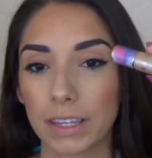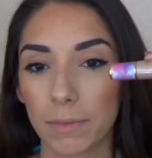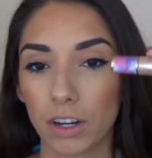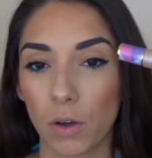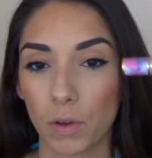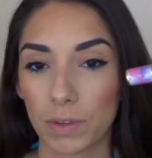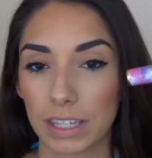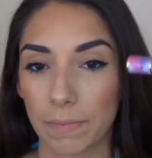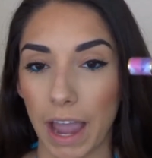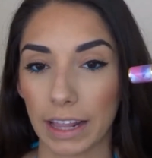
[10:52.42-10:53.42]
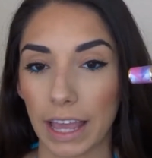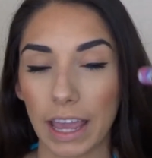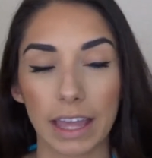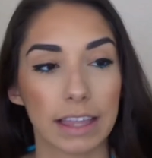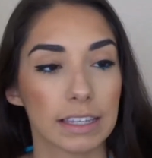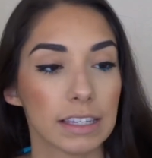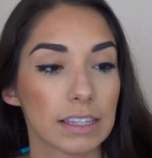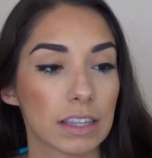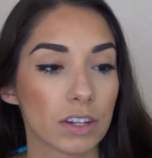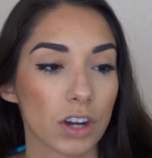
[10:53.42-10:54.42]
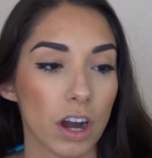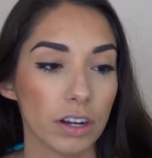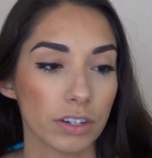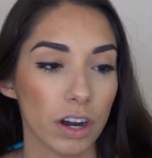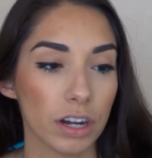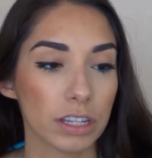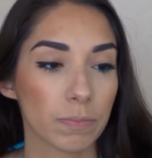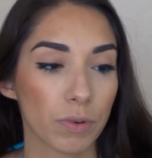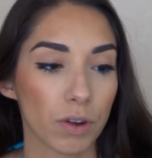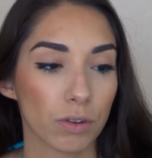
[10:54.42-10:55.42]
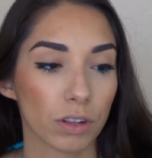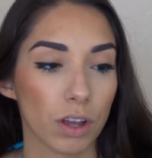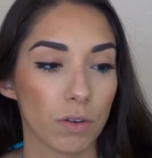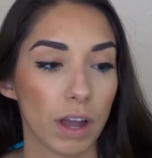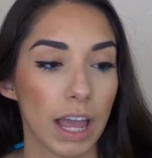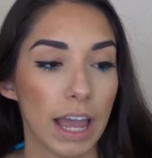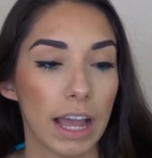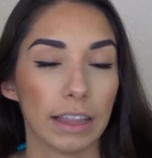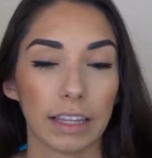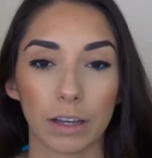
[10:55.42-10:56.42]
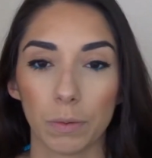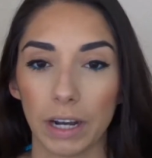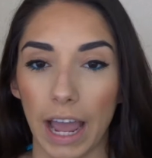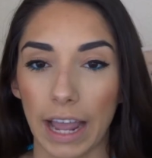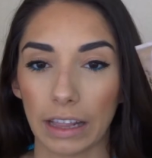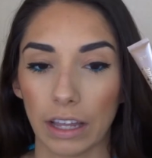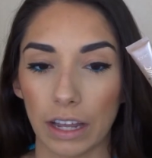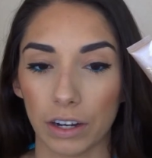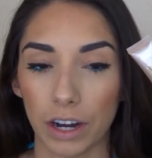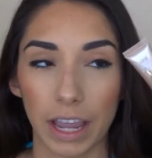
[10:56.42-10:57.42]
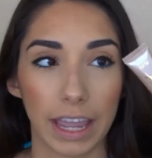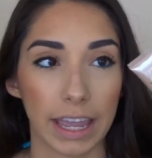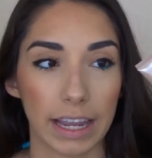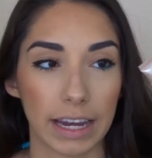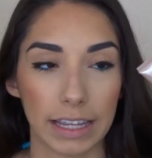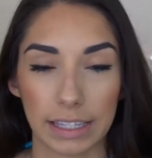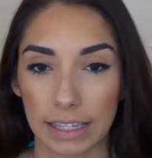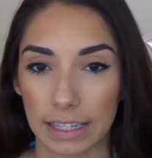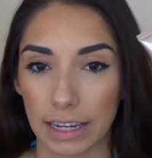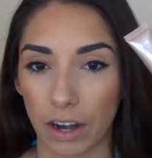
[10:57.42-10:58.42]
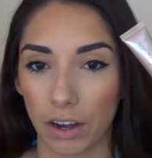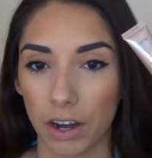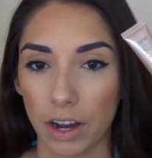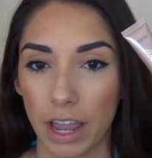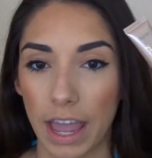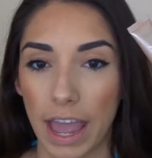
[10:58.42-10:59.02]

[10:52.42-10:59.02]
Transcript: I'm going to go in with some highlight, and this is the Tarte Pro Glow Liquid Highlighter in Stunner.